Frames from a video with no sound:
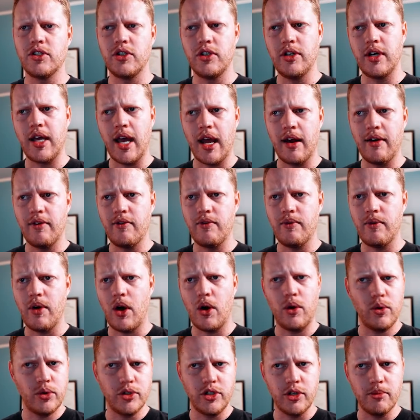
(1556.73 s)
so you kind of
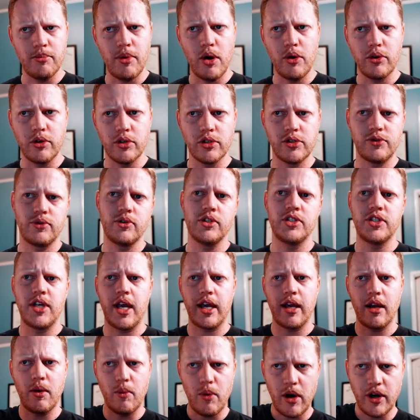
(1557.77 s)
hold your motors for a
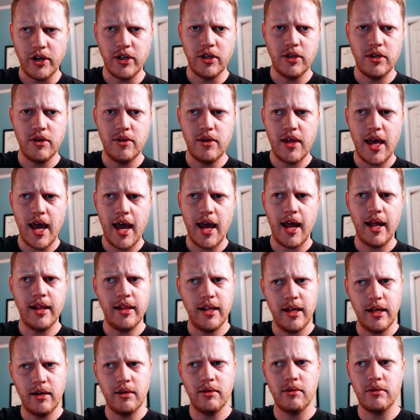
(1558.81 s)
second while you do that,
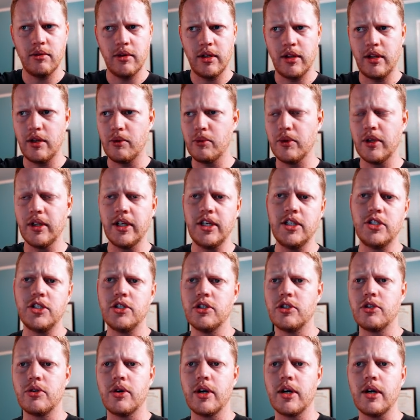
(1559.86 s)
and then release
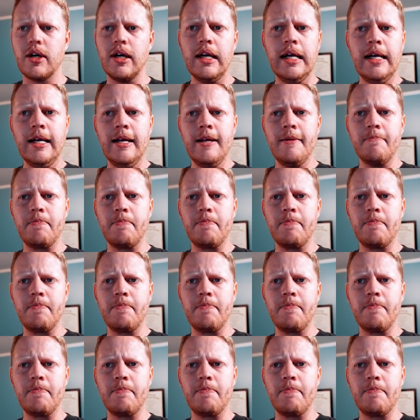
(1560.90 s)
your trigger.